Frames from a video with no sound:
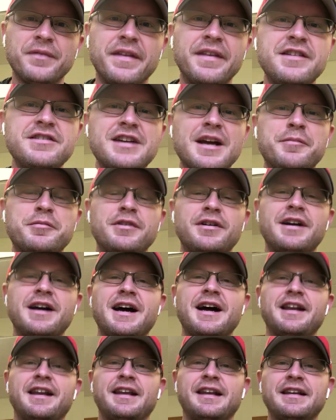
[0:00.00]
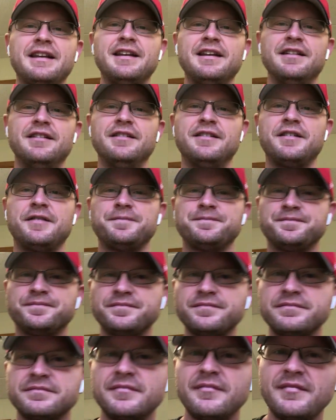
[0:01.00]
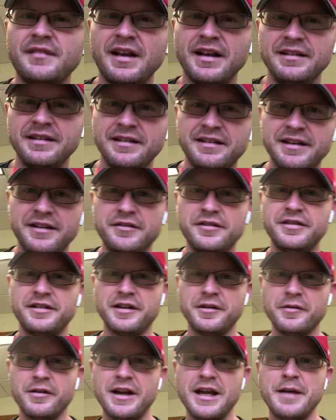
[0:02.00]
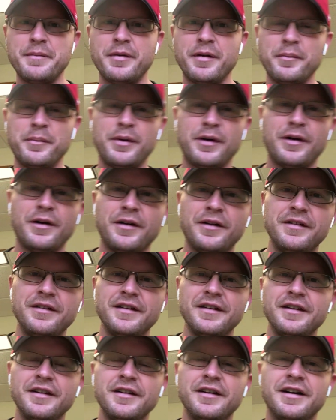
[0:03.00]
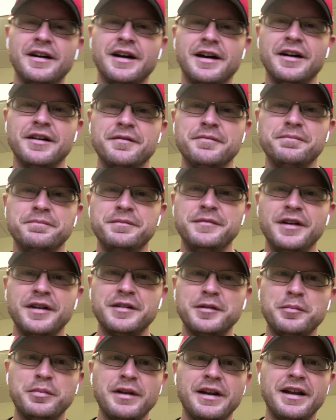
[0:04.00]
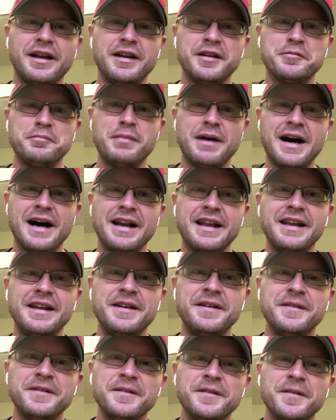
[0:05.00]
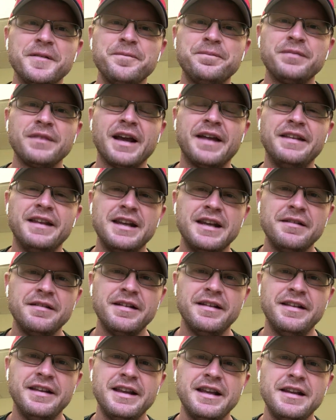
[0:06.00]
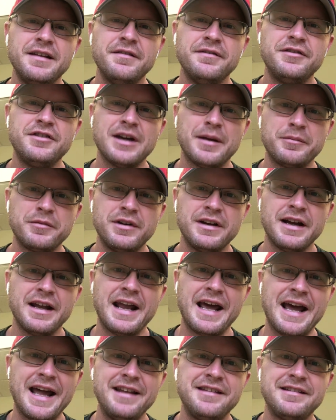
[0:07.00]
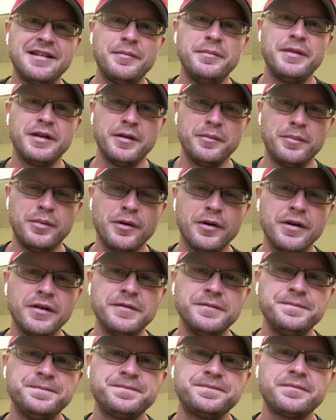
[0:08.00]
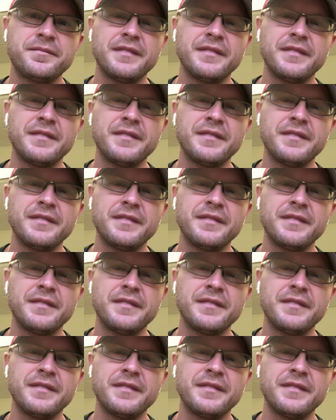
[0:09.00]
And then chapter 9 ends in this interesting way about Paul uh, disciplining his body. And the, end of, in the end of chapter 9 adds something important.